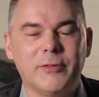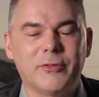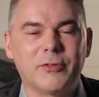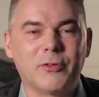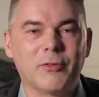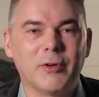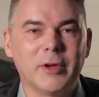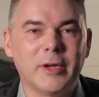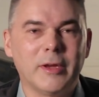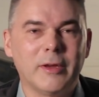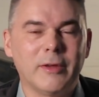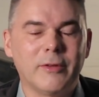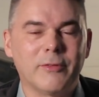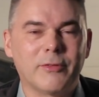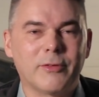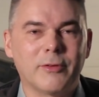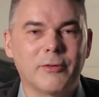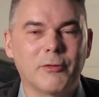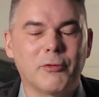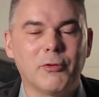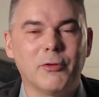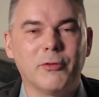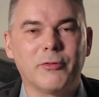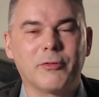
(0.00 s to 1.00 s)
screens
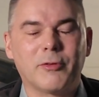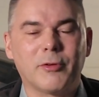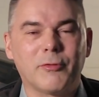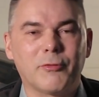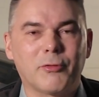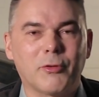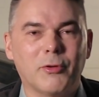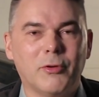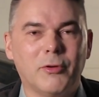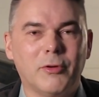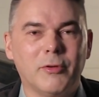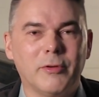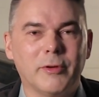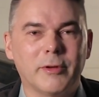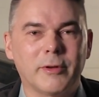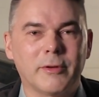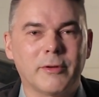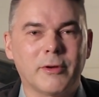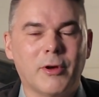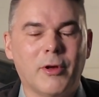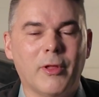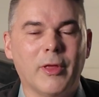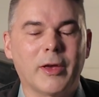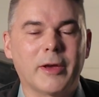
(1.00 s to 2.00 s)
and cruise control
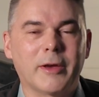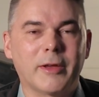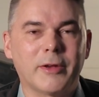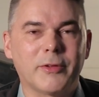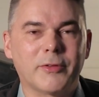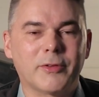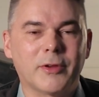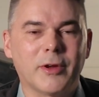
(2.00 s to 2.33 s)
and all that kind of